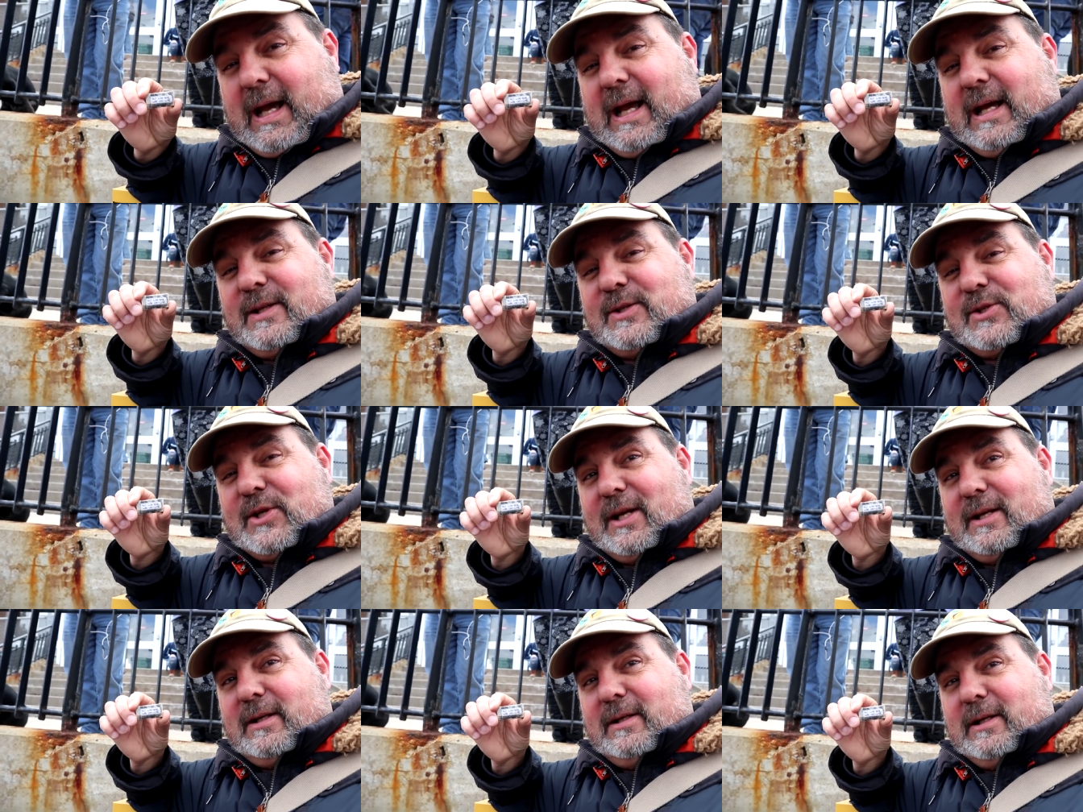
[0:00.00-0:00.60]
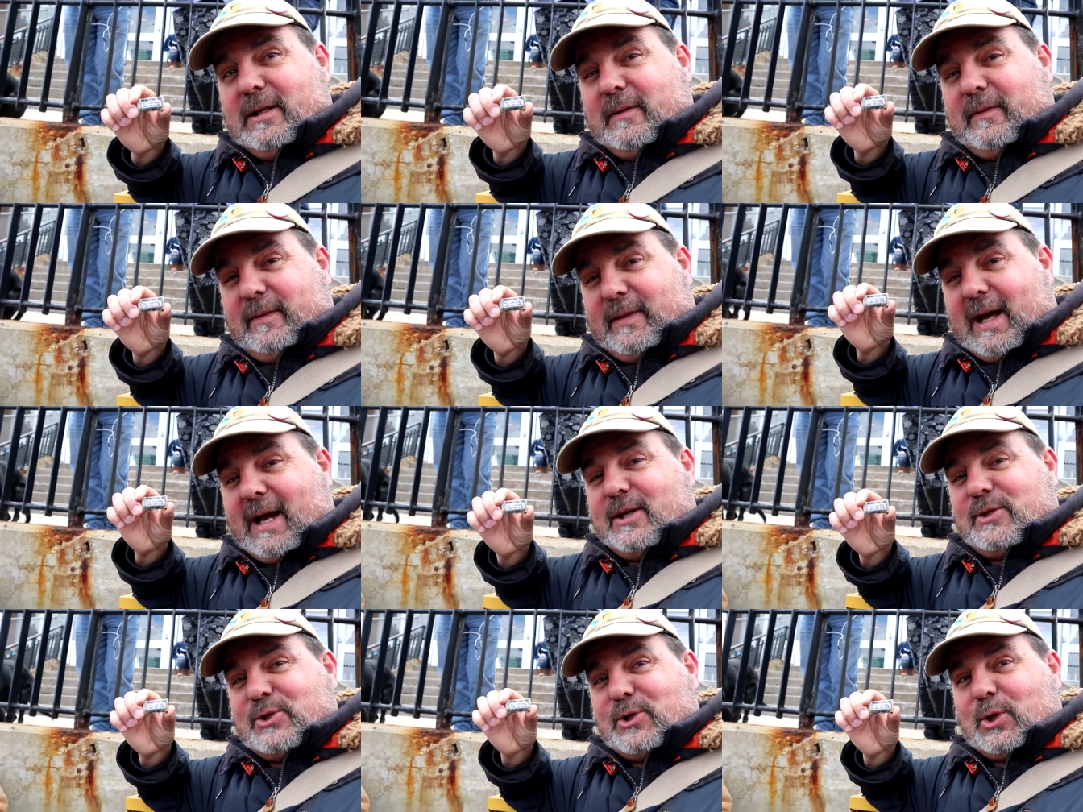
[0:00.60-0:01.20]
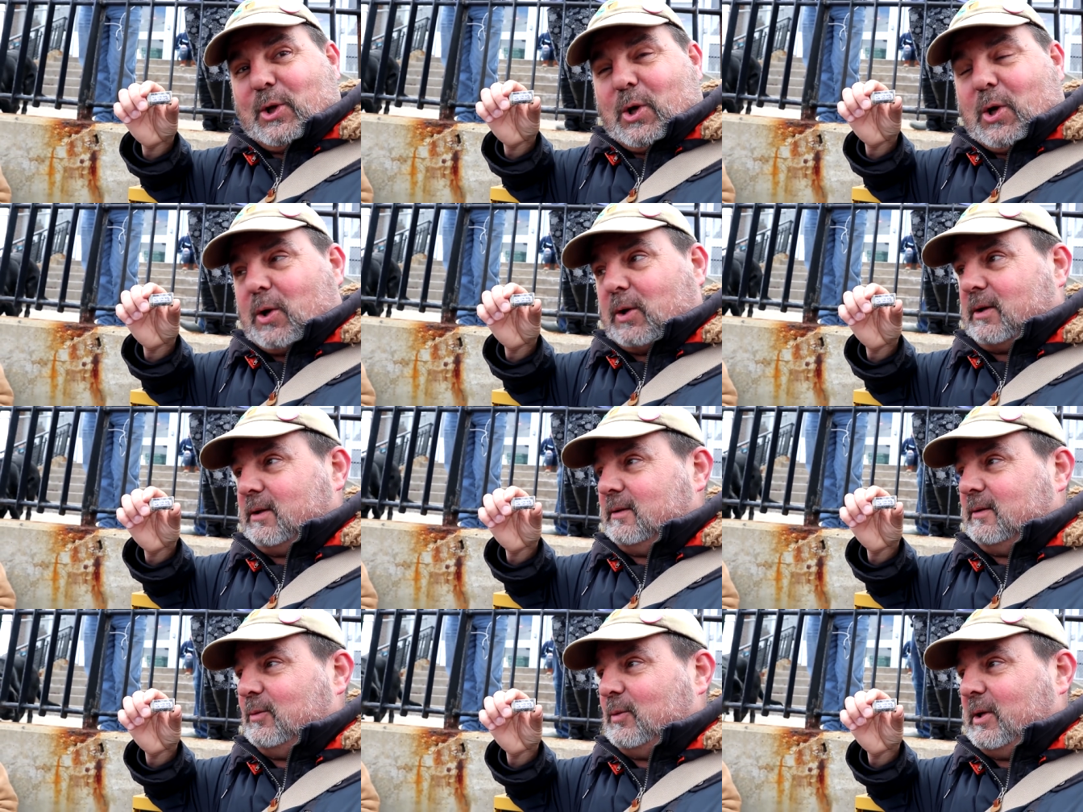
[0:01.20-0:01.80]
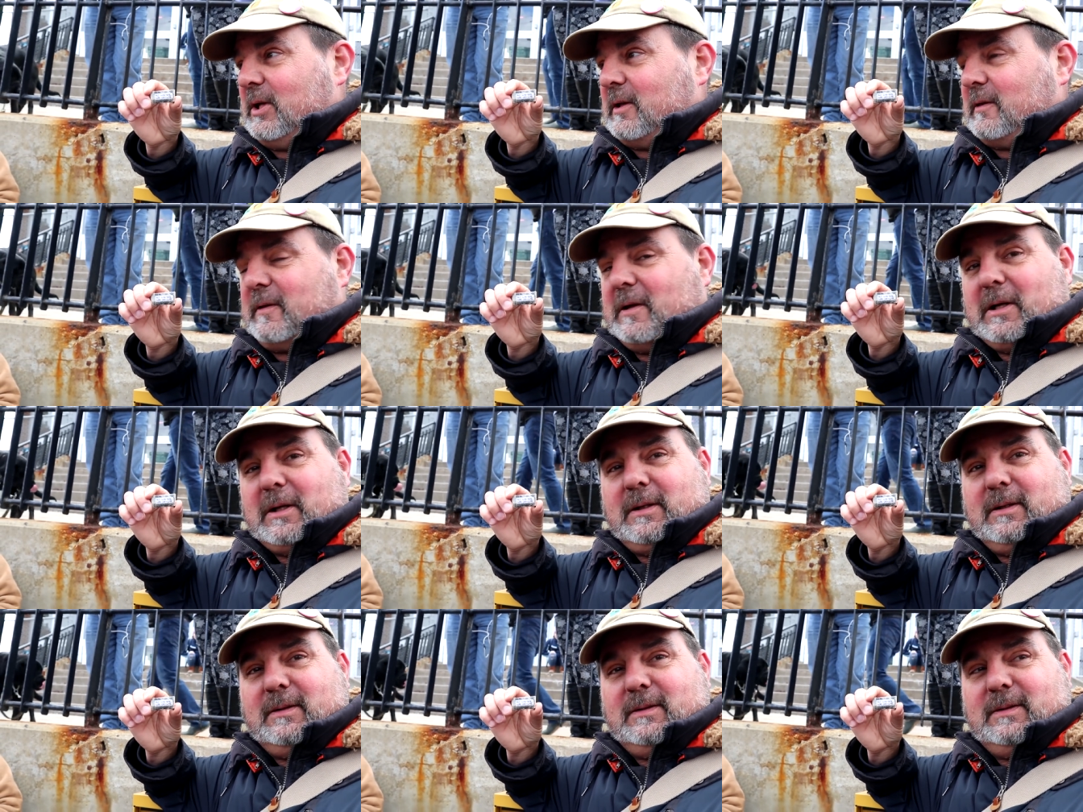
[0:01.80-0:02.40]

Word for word: and send it in. That's your log. What do you think?